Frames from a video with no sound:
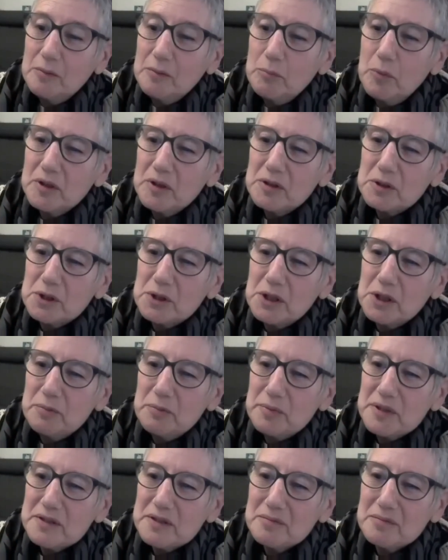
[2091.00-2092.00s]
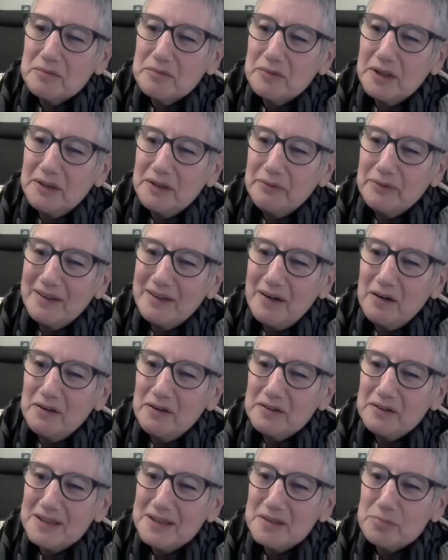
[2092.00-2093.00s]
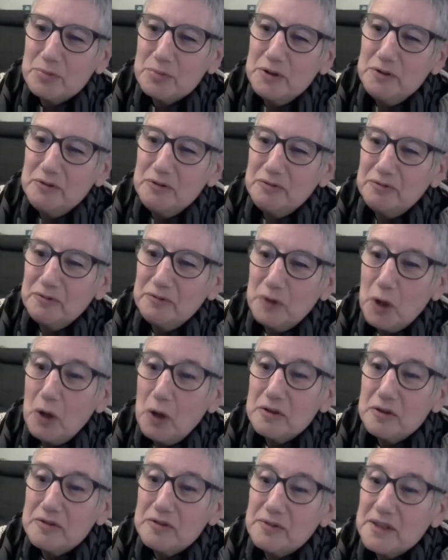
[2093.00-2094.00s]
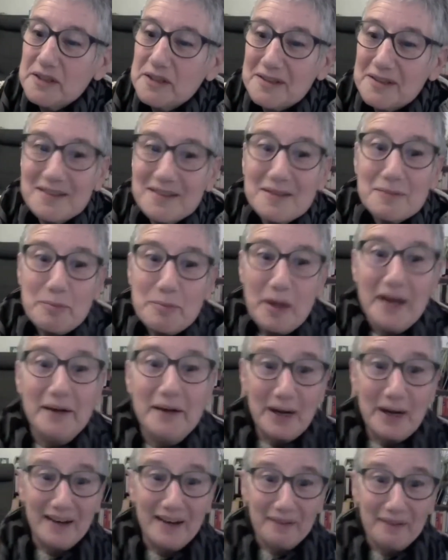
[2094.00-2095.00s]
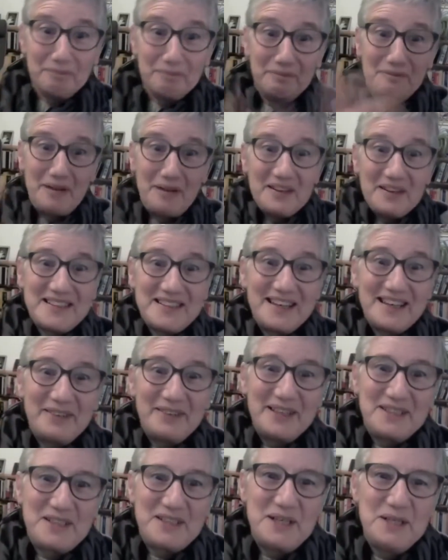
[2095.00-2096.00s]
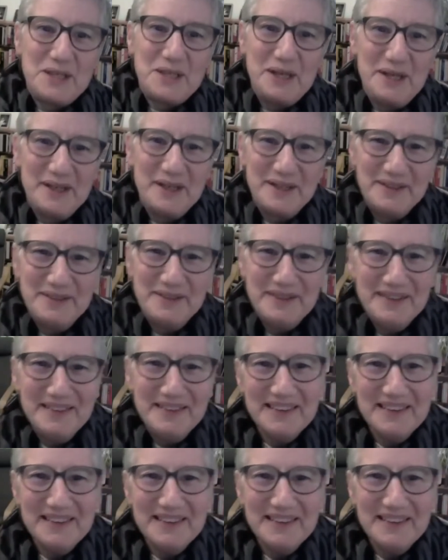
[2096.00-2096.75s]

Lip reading: monotropism? Well, one can't disprove God, for instance, but anyway, I'll pass that question to you.